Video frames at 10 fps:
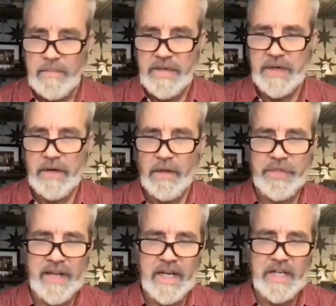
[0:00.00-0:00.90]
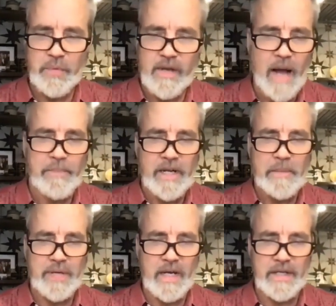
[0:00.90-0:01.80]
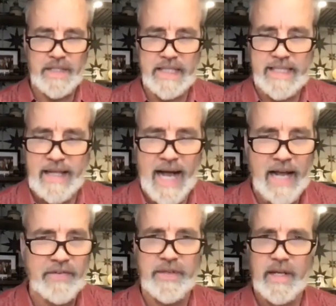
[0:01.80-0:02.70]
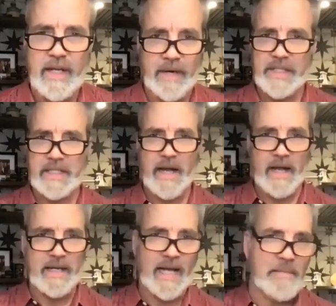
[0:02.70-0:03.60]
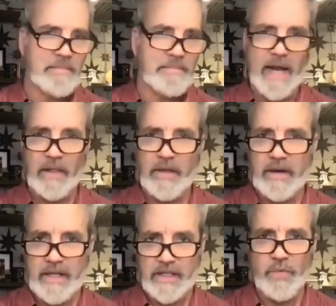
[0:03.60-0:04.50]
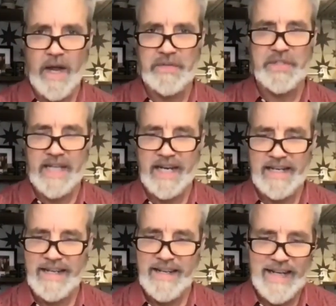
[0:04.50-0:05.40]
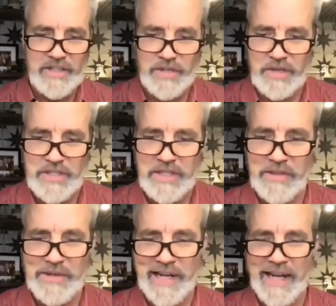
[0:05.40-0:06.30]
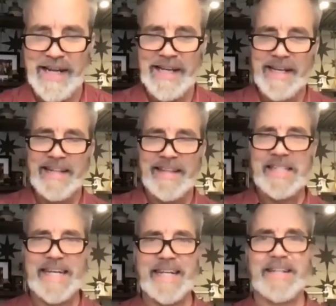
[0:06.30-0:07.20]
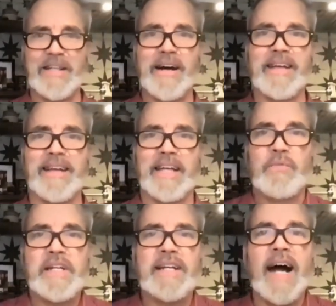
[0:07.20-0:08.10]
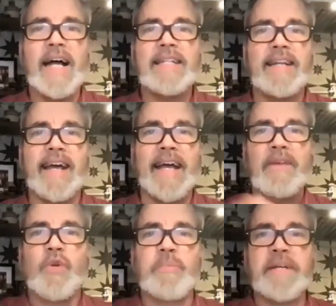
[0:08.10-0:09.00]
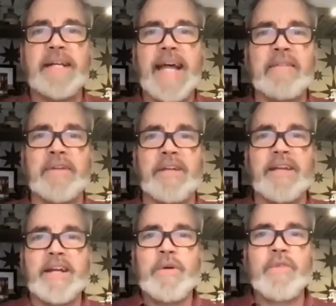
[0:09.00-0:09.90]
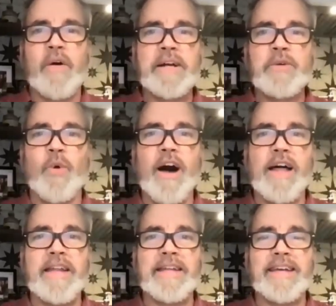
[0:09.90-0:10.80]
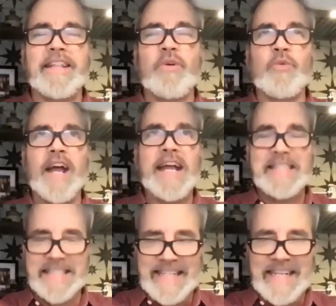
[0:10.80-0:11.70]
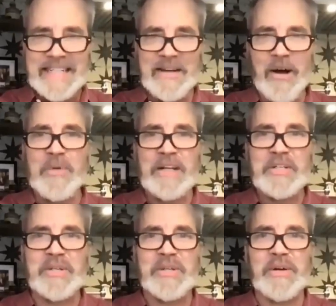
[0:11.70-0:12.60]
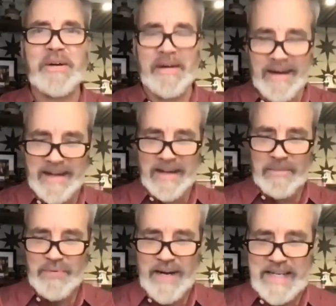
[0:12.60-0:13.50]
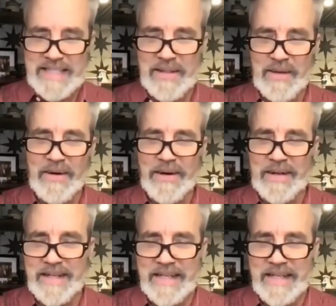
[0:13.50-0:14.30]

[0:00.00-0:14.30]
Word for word: Material things will not bring peace in this life. My son and Baylor, his wife, said it at church the other day. They said, Look, if we die today, we'll be in heaven. We've already won. The race is already secure. Praise the Lord.